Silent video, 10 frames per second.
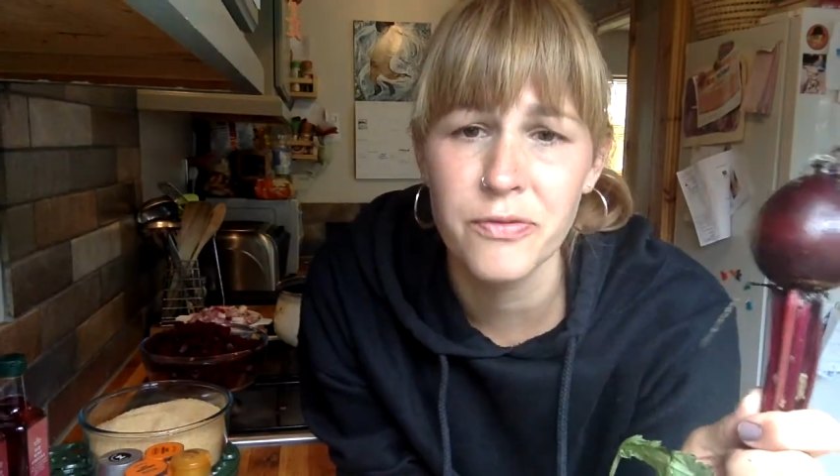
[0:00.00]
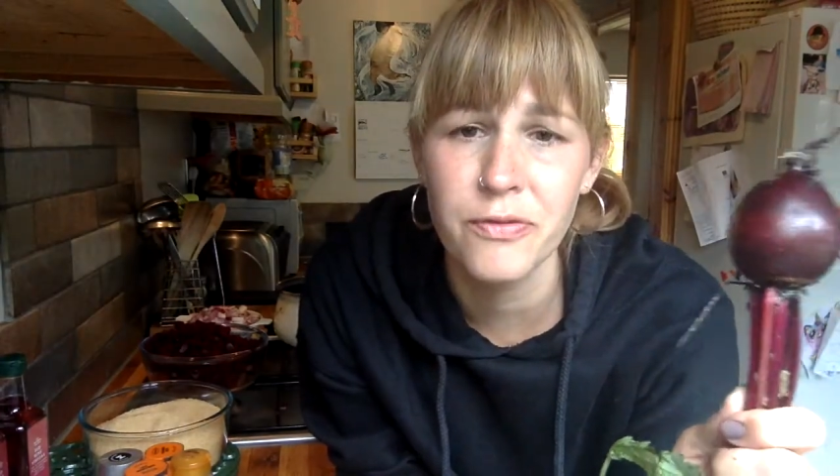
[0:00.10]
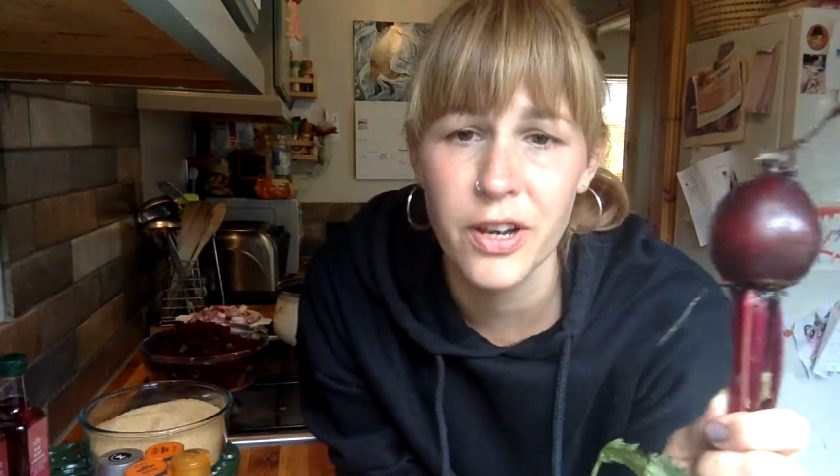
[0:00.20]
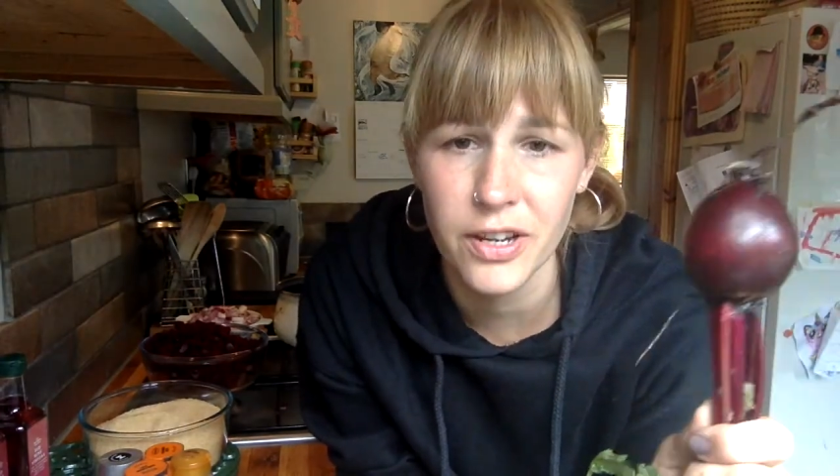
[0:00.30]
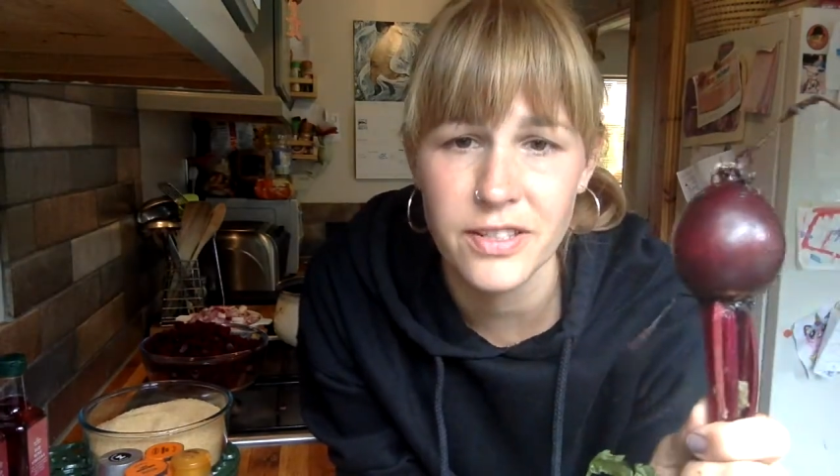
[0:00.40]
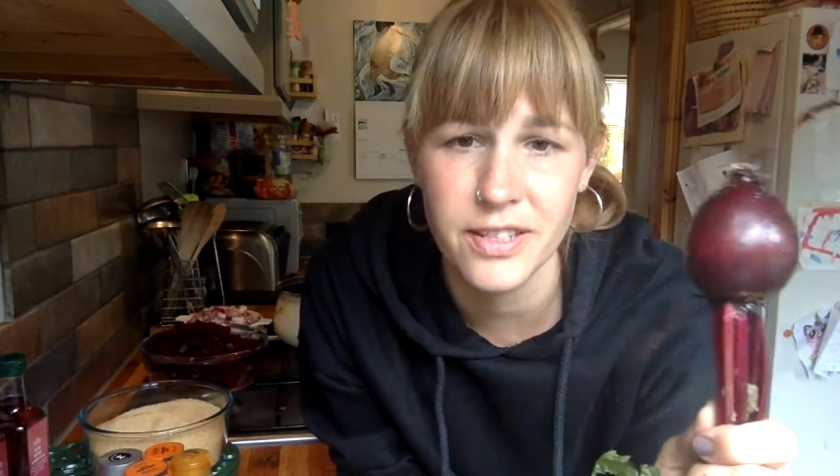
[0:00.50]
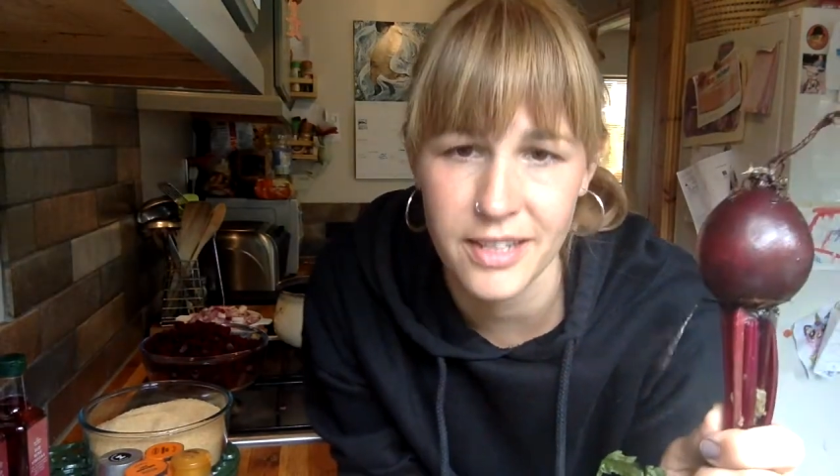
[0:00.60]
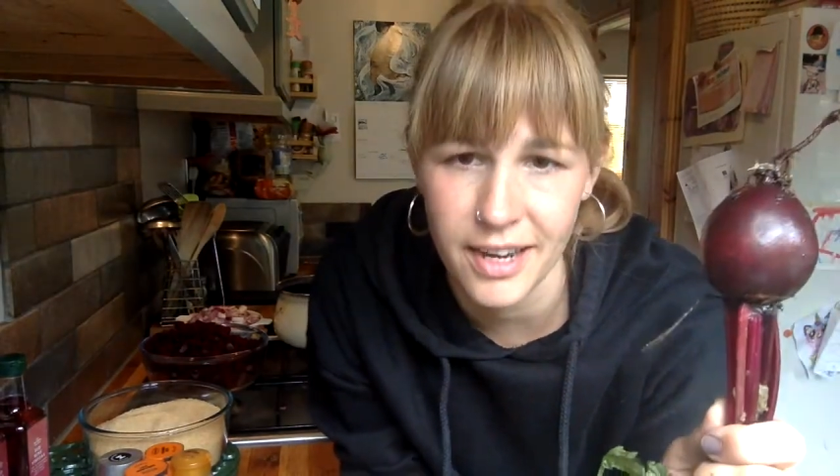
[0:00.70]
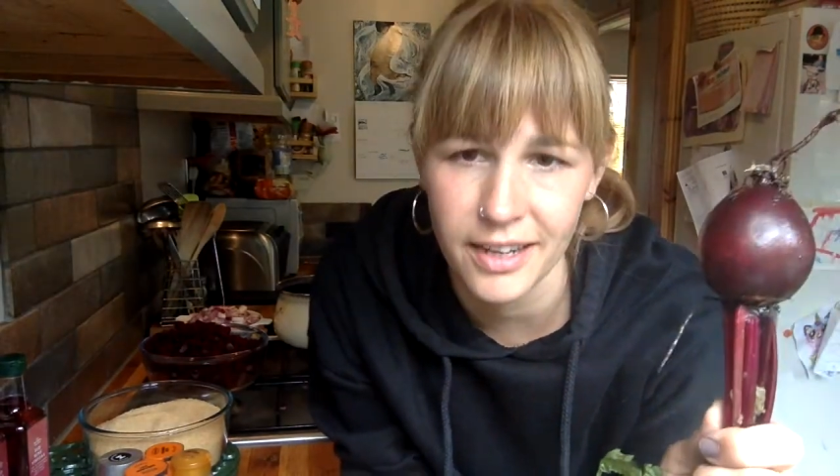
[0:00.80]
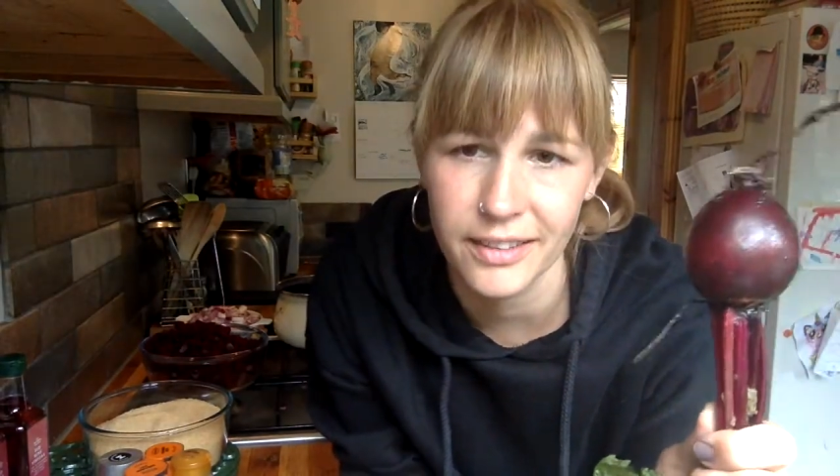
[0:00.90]

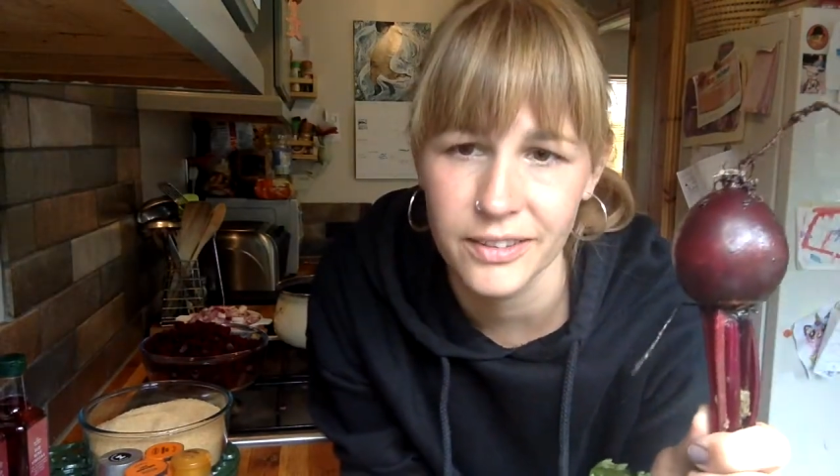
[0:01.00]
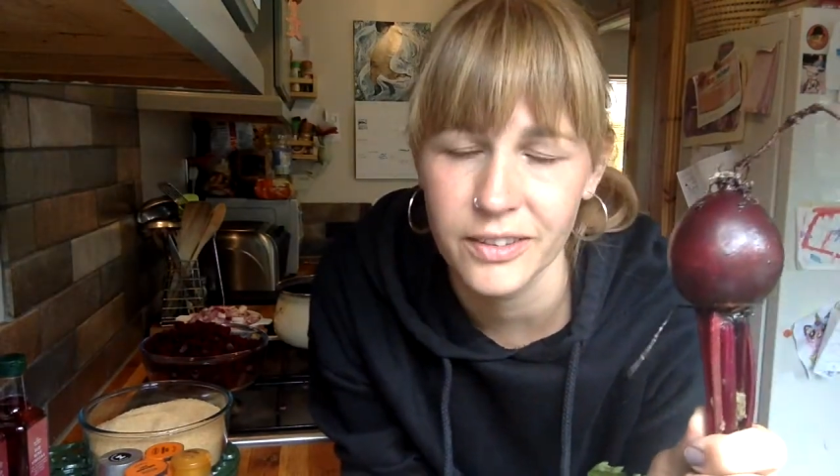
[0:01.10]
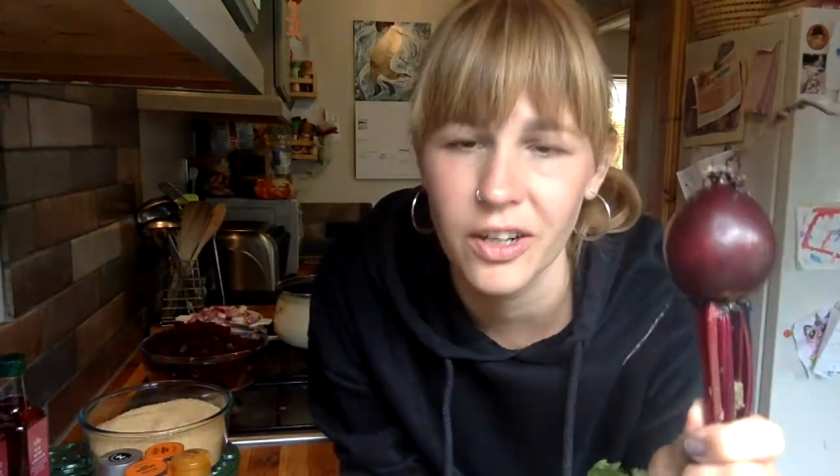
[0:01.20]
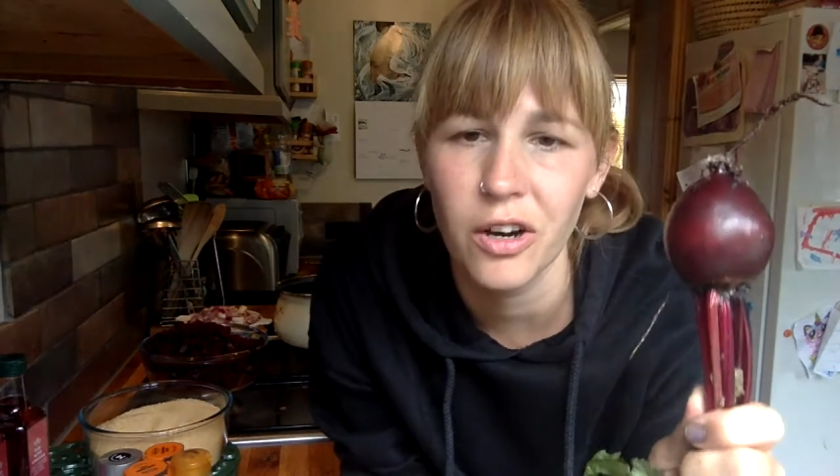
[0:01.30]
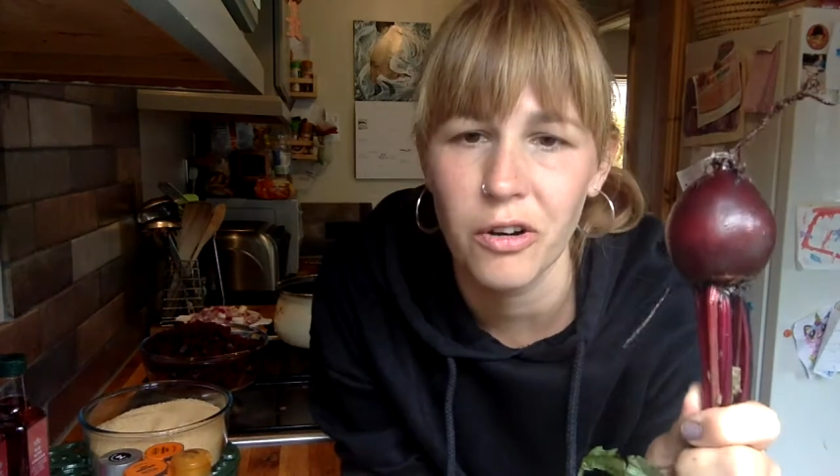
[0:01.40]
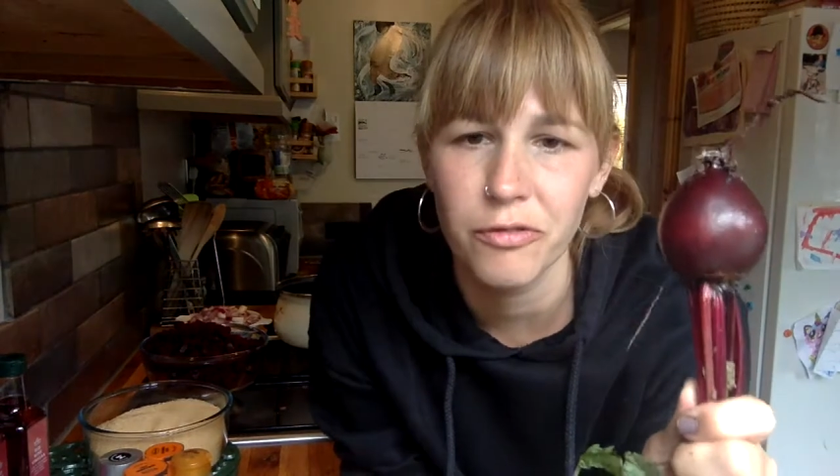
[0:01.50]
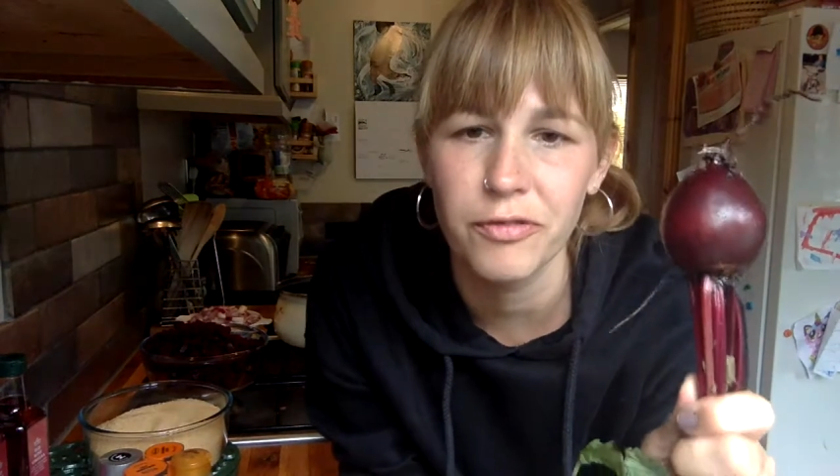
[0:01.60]
versatile of